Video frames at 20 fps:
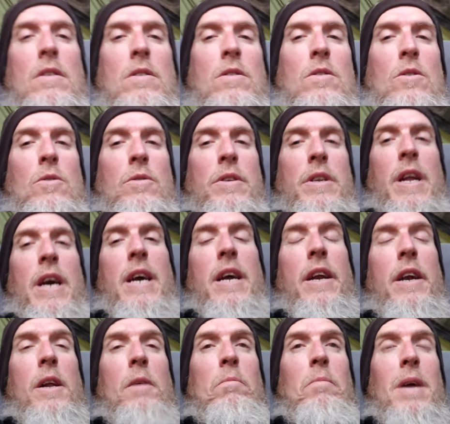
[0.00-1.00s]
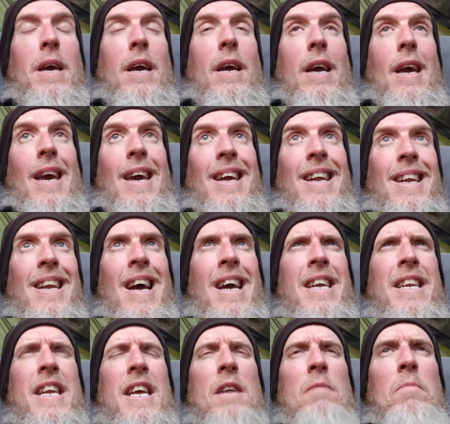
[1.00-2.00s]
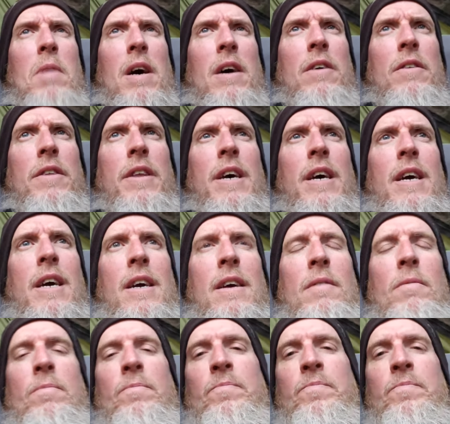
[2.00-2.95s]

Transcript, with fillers: So today ended up being a nineteen mile day.